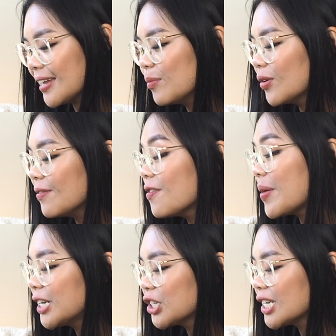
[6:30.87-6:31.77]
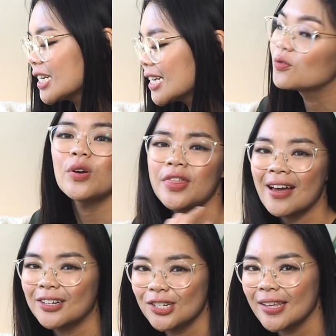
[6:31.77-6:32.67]
in more information
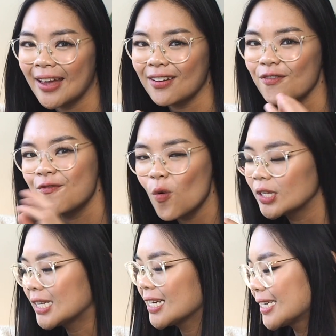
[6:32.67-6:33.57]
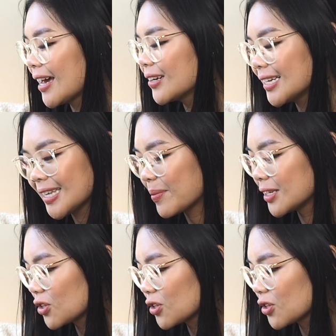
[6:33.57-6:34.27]
without just like forcing it down examiner's